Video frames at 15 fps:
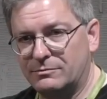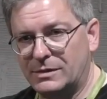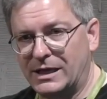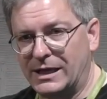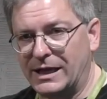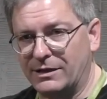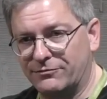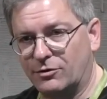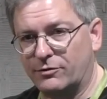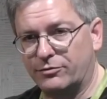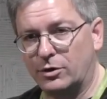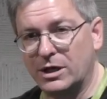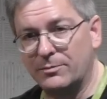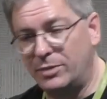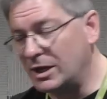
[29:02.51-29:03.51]
at
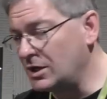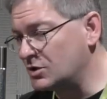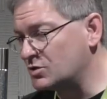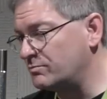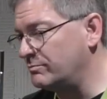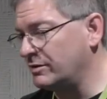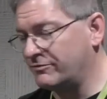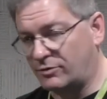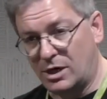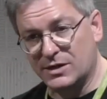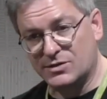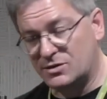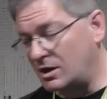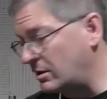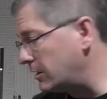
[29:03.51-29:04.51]
A440 pitch before I
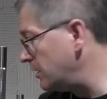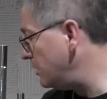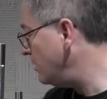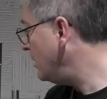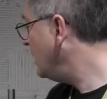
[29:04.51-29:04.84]
started.